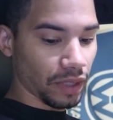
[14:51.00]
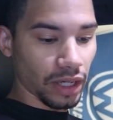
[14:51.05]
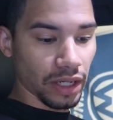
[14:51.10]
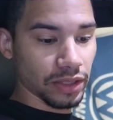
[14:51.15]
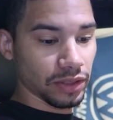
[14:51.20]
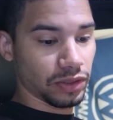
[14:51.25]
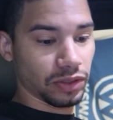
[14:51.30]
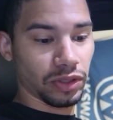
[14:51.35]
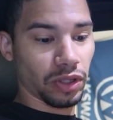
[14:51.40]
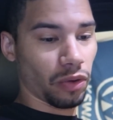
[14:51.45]

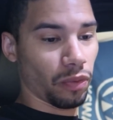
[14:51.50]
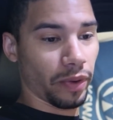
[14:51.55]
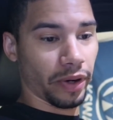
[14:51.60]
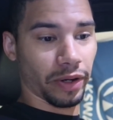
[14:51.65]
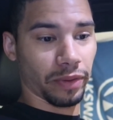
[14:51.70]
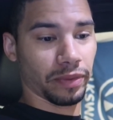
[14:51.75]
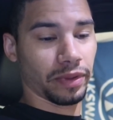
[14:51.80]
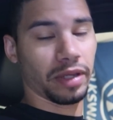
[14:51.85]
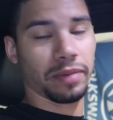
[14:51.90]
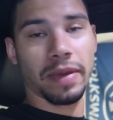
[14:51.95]
It's so
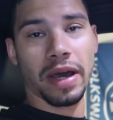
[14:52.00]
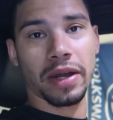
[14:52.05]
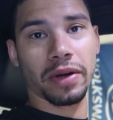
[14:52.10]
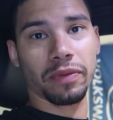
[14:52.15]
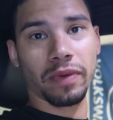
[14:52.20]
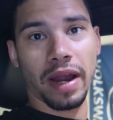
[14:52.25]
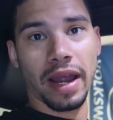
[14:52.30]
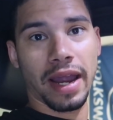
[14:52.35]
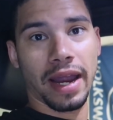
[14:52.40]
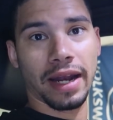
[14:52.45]
weird with the amount
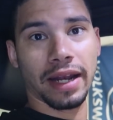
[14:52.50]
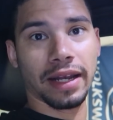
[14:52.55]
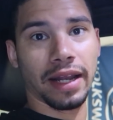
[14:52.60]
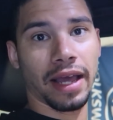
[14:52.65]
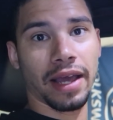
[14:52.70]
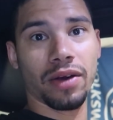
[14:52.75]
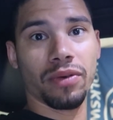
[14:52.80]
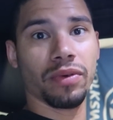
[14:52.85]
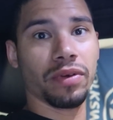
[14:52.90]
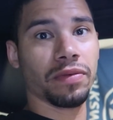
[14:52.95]
of rain and
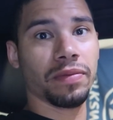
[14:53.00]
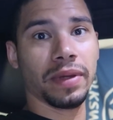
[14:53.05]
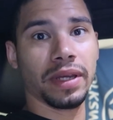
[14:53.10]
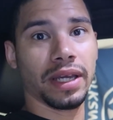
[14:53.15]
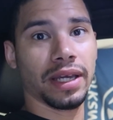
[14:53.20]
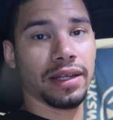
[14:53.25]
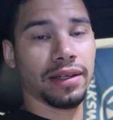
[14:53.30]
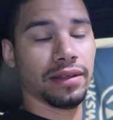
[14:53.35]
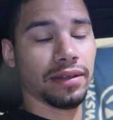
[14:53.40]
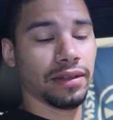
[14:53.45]
hail we've been
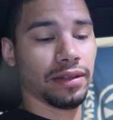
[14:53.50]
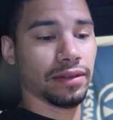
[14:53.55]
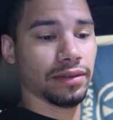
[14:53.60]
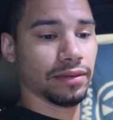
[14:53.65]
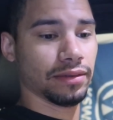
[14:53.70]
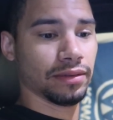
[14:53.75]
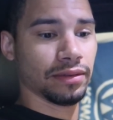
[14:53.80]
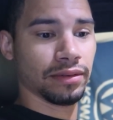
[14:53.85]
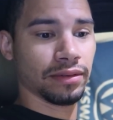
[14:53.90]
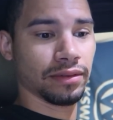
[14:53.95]
getting,
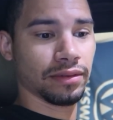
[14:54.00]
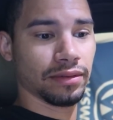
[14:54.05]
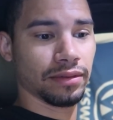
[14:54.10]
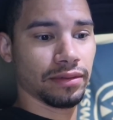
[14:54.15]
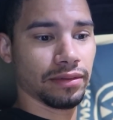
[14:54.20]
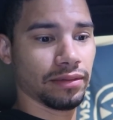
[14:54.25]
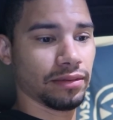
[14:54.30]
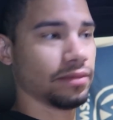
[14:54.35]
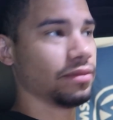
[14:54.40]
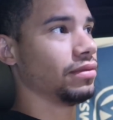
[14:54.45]
and
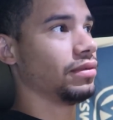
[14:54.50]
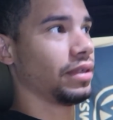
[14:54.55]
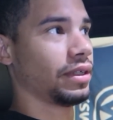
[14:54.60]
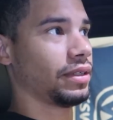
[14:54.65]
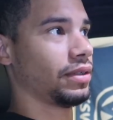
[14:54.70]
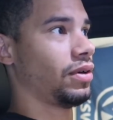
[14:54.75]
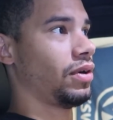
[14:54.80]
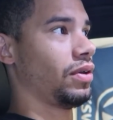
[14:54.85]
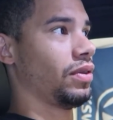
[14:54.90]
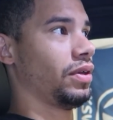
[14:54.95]

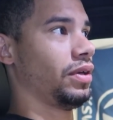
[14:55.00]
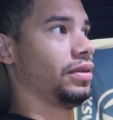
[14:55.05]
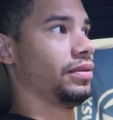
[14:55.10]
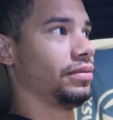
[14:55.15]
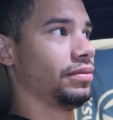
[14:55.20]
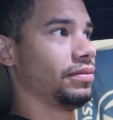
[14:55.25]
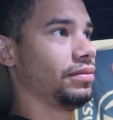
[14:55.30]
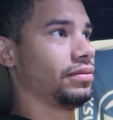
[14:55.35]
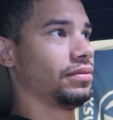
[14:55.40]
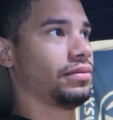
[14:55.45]
like all the
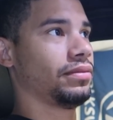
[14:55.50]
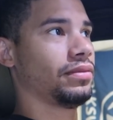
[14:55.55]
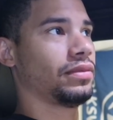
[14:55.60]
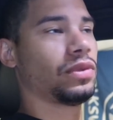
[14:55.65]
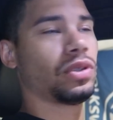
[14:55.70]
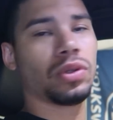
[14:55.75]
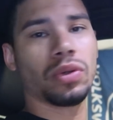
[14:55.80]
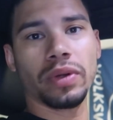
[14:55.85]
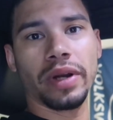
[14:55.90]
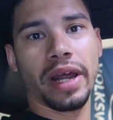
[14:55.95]

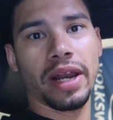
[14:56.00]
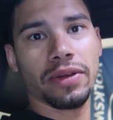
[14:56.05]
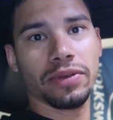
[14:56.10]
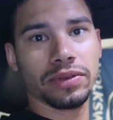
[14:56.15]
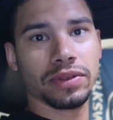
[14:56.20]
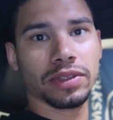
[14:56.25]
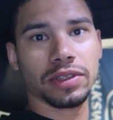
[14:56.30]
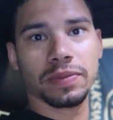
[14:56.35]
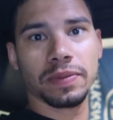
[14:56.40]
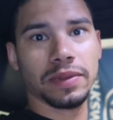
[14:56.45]

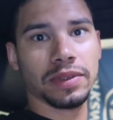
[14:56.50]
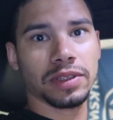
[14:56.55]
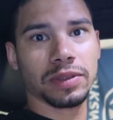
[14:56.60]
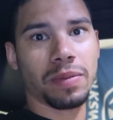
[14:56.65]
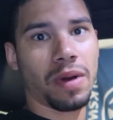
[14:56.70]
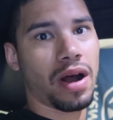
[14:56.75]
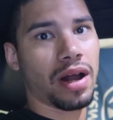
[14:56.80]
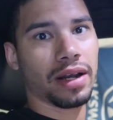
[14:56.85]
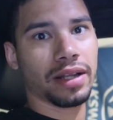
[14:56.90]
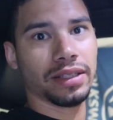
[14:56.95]
tornadoes that's been
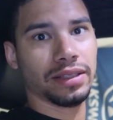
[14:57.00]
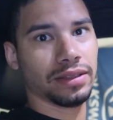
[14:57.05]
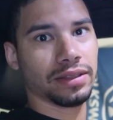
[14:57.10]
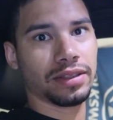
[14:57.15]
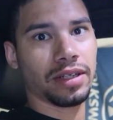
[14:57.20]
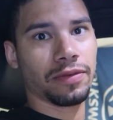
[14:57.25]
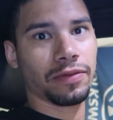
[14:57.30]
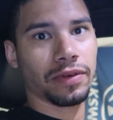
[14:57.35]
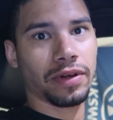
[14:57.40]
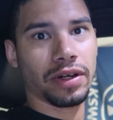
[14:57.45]
spotted and
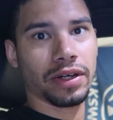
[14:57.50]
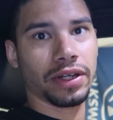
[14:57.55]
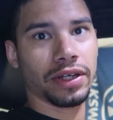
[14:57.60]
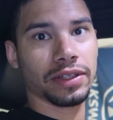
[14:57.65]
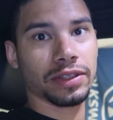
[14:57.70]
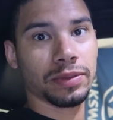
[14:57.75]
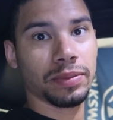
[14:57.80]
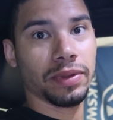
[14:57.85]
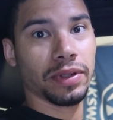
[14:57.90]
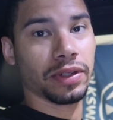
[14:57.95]
stuff around
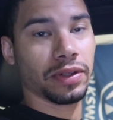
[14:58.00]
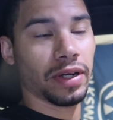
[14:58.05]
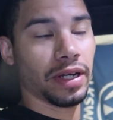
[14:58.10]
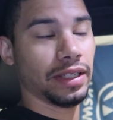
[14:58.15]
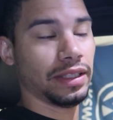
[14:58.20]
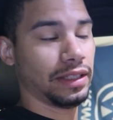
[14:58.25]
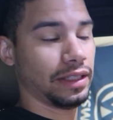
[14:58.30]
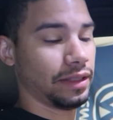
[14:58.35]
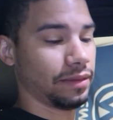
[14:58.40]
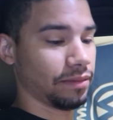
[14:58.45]
here. It's pretty
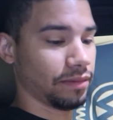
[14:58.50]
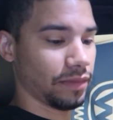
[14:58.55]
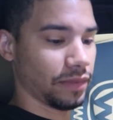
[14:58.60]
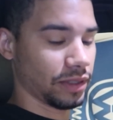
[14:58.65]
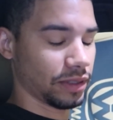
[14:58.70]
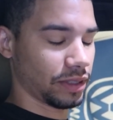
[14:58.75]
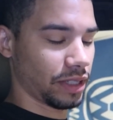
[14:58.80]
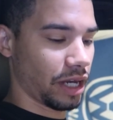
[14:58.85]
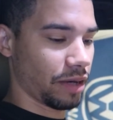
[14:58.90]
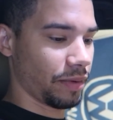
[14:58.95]
crazy
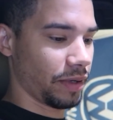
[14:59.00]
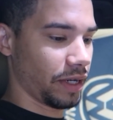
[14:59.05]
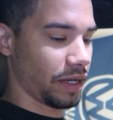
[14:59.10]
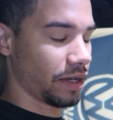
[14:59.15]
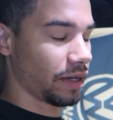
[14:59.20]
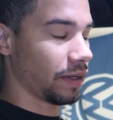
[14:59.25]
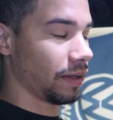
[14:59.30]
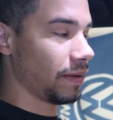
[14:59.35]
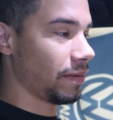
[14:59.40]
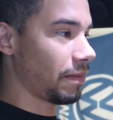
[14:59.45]
this time of
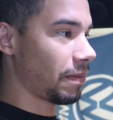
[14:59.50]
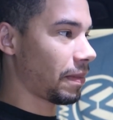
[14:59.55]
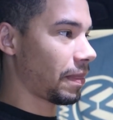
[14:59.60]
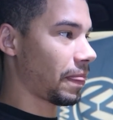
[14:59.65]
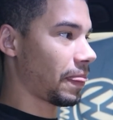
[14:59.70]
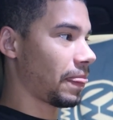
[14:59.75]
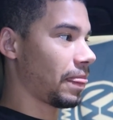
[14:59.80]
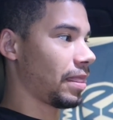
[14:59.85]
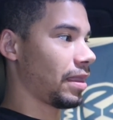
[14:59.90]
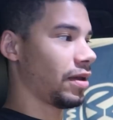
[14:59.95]
year.
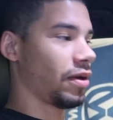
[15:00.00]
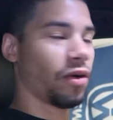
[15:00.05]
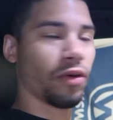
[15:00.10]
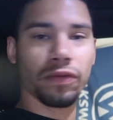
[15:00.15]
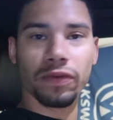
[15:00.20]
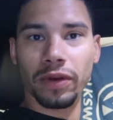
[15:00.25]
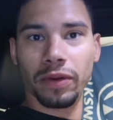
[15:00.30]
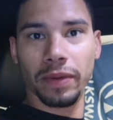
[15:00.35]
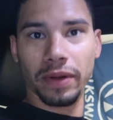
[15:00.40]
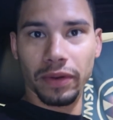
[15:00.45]

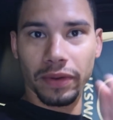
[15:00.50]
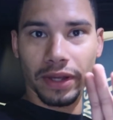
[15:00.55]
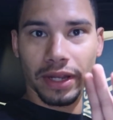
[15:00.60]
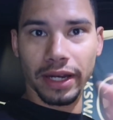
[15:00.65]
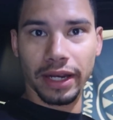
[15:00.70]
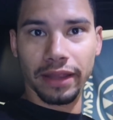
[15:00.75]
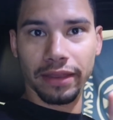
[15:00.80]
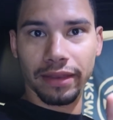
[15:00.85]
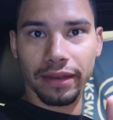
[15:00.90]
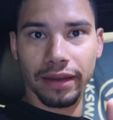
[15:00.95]
Hopefully we don't get
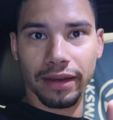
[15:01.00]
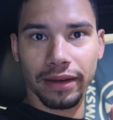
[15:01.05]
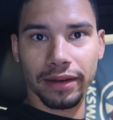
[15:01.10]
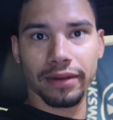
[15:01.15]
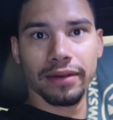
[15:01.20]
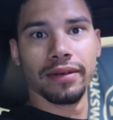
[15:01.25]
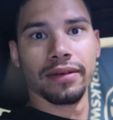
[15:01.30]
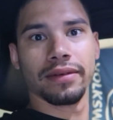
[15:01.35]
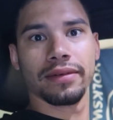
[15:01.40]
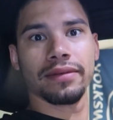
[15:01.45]
anything
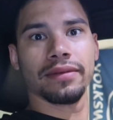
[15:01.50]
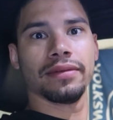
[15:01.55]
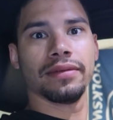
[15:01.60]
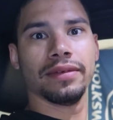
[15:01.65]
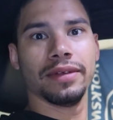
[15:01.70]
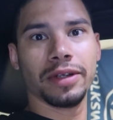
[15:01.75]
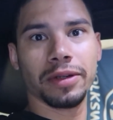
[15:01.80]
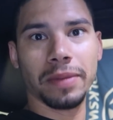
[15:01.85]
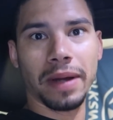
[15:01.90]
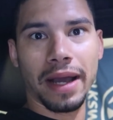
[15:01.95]

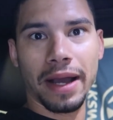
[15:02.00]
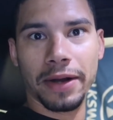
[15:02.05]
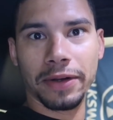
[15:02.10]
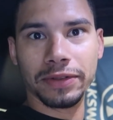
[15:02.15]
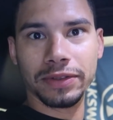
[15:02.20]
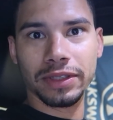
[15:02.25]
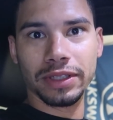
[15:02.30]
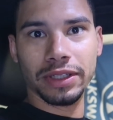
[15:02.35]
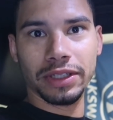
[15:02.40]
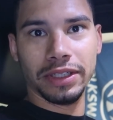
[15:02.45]
near my
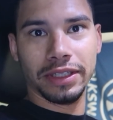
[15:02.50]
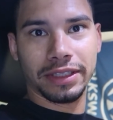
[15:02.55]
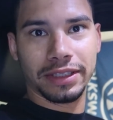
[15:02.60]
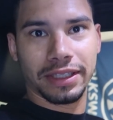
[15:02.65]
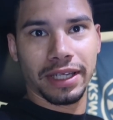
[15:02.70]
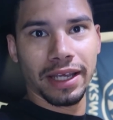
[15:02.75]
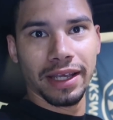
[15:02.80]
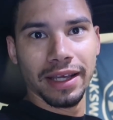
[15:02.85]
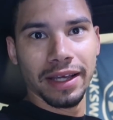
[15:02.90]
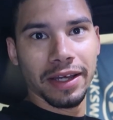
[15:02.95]
house, at
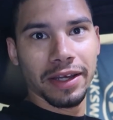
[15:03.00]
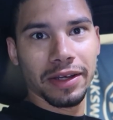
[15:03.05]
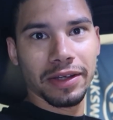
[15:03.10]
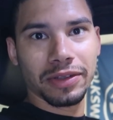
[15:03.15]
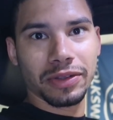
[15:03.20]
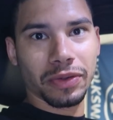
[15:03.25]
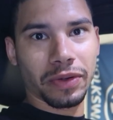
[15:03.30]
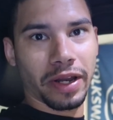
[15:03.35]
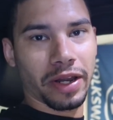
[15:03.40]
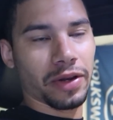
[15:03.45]
least
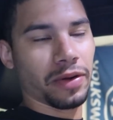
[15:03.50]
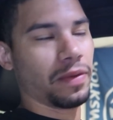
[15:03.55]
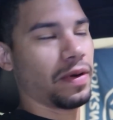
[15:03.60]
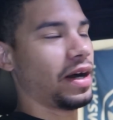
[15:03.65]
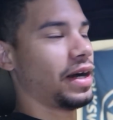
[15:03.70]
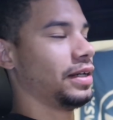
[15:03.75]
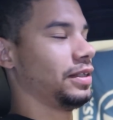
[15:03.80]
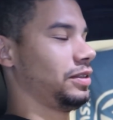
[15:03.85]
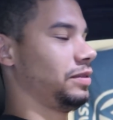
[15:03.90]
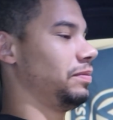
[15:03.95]
tornado
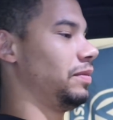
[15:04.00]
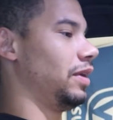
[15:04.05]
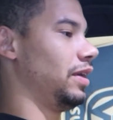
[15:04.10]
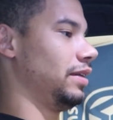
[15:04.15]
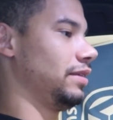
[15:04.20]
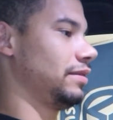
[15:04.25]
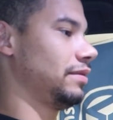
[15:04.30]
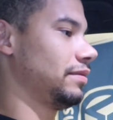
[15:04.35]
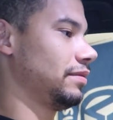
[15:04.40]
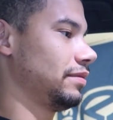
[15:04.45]
wise
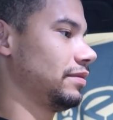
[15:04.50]
but